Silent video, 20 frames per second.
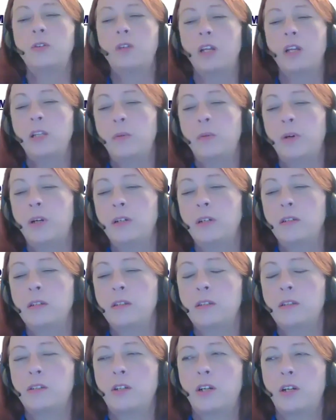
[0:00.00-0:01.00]
Dolly
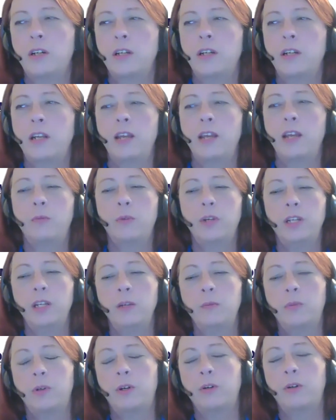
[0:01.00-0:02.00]
Parton started a
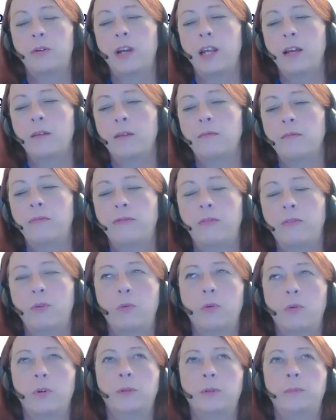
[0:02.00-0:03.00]
reading program
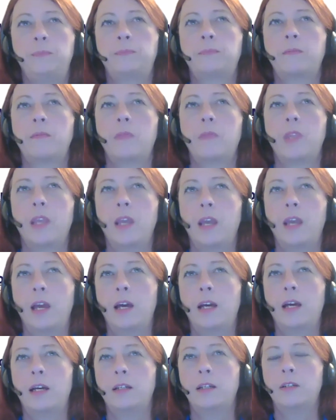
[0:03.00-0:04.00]
for
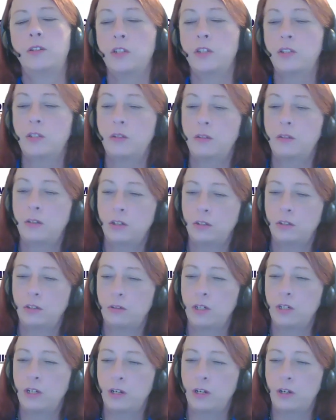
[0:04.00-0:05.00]
uh, just
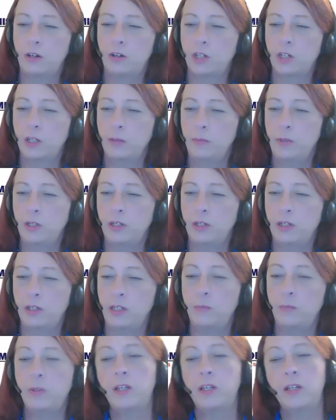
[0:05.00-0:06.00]
children in her
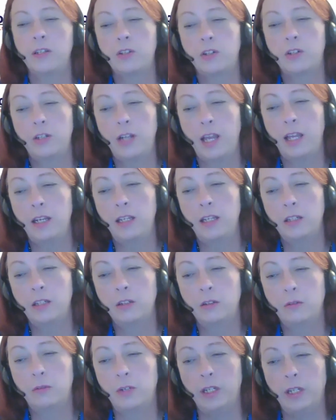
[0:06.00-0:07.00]
community because her daddy
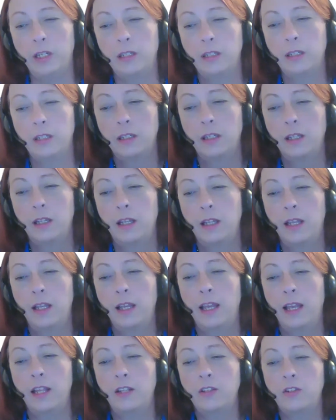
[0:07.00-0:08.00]
couldn't read.
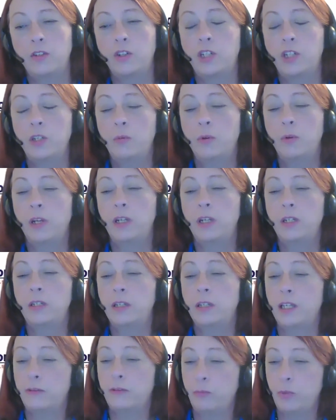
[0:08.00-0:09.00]
And so she wanted
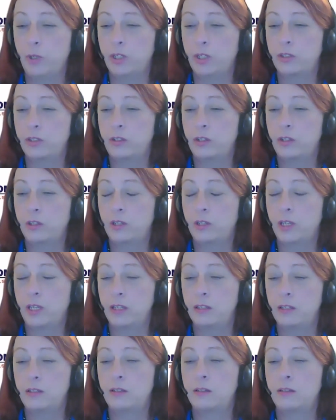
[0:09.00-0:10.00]
to give books to the
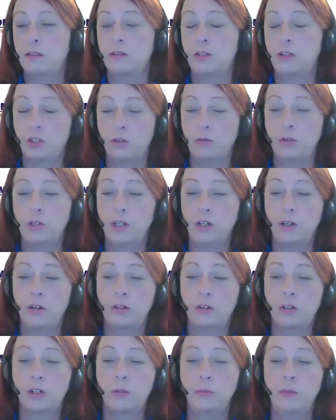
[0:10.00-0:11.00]
kids, children in
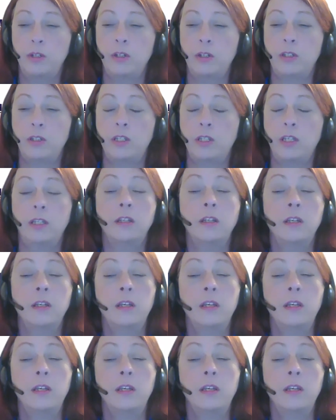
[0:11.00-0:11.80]
her community